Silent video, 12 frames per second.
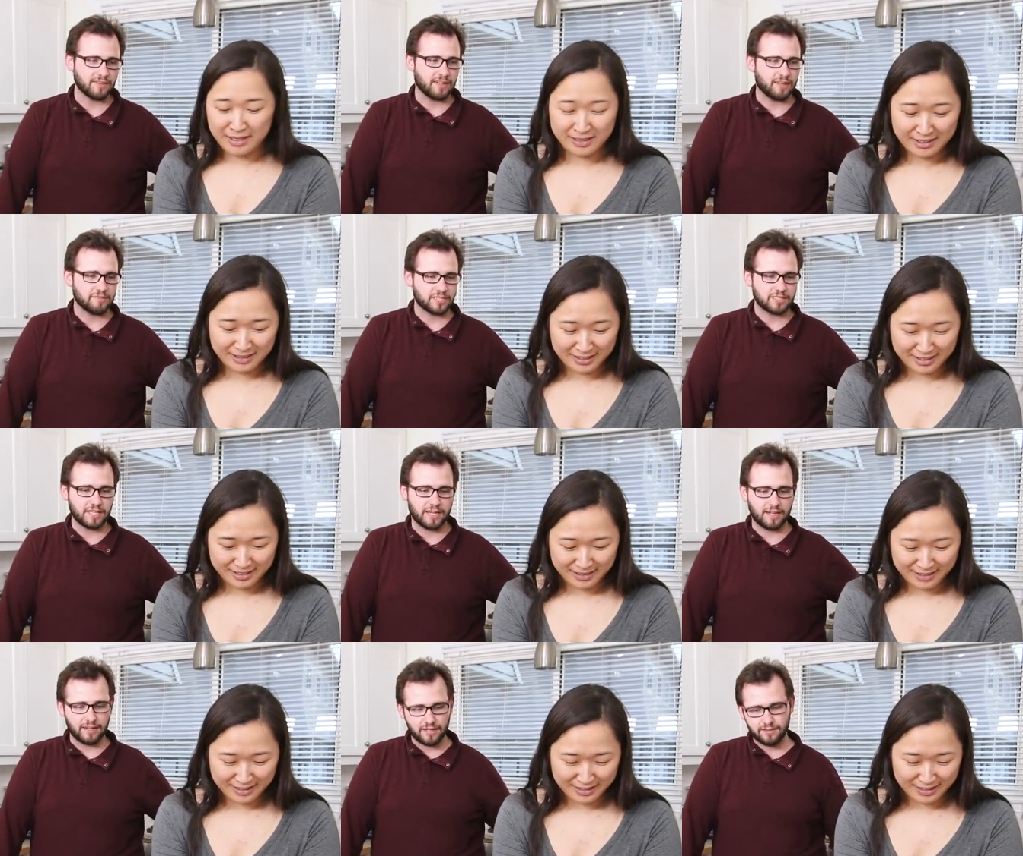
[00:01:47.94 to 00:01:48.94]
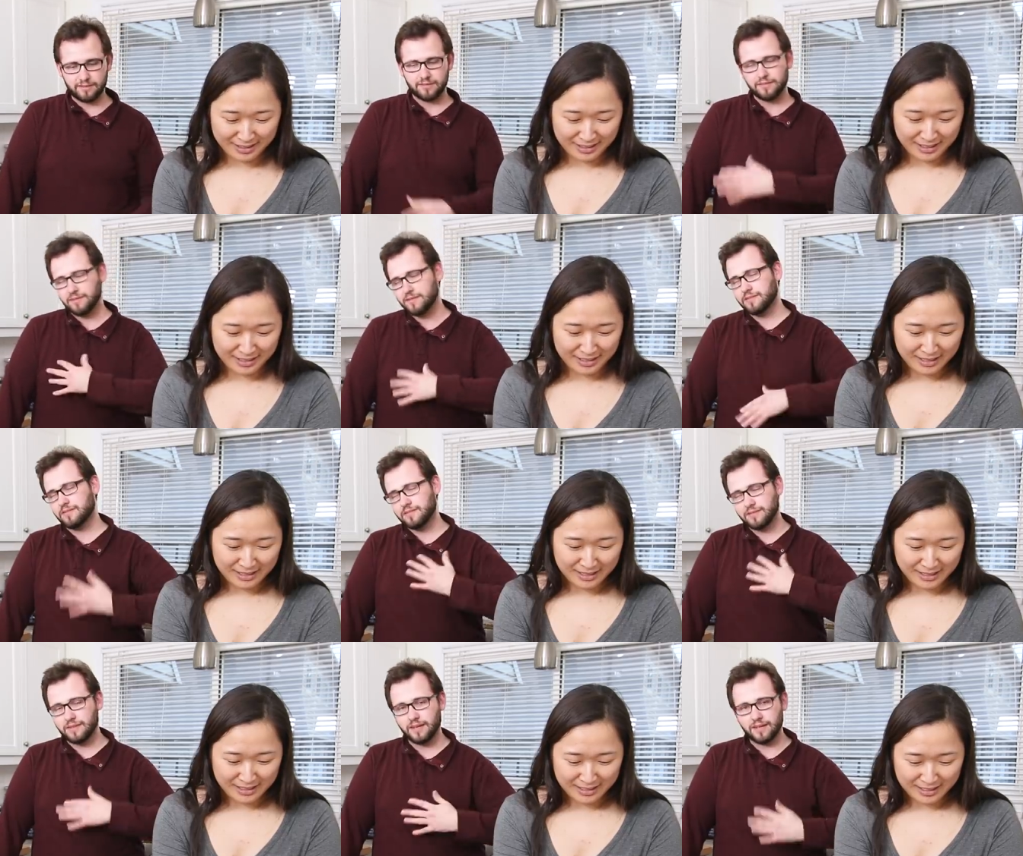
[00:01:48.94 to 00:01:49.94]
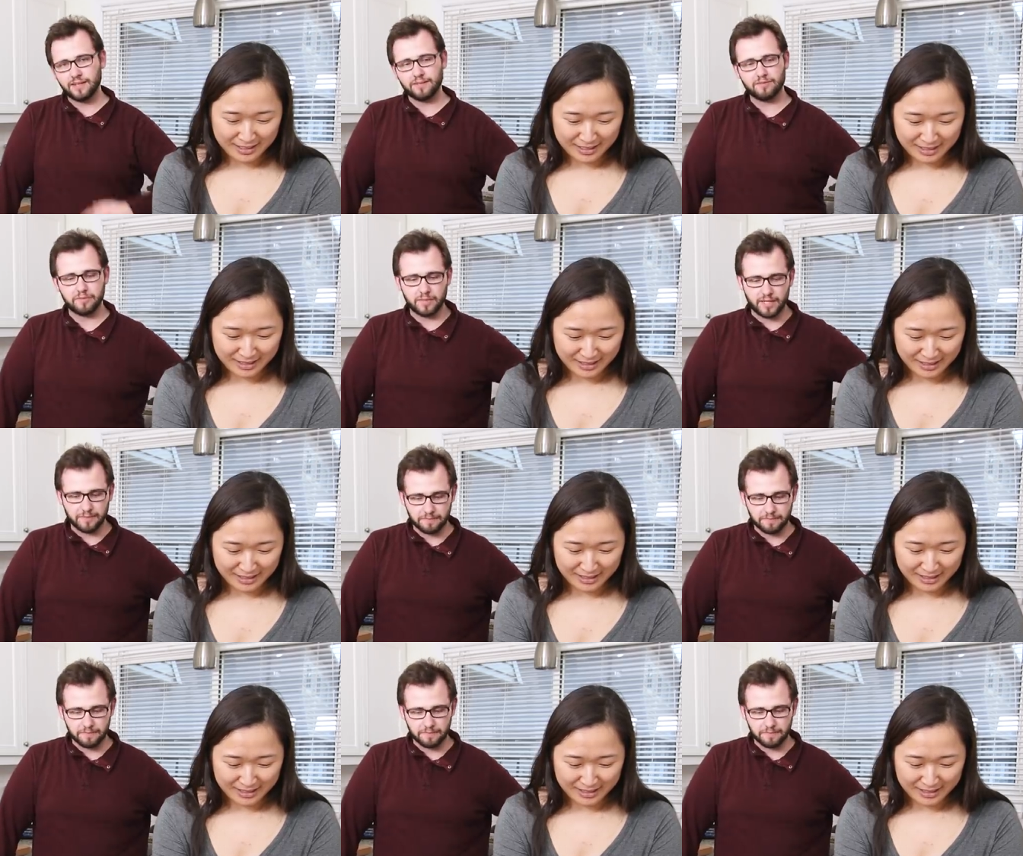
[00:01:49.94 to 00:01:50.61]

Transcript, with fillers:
Speaker 1: it's fine. I'm just saying I need it for me.